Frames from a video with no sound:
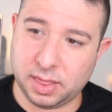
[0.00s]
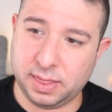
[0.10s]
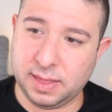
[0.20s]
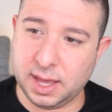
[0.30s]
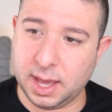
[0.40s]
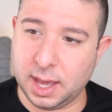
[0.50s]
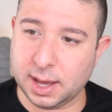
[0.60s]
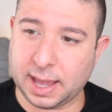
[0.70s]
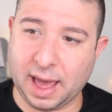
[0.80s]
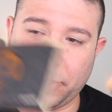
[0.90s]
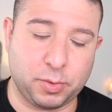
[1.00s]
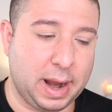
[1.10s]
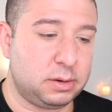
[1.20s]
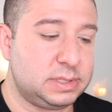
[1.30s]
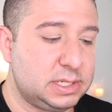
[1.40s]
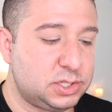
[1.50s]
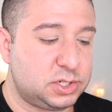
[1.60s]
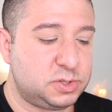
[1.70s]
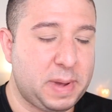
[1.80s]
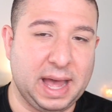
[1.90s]
the Gather Round
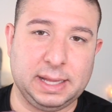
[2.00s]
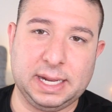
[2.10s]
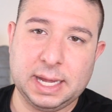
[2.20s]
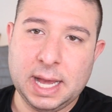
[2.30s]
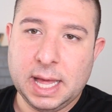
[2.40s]
Sisters palette.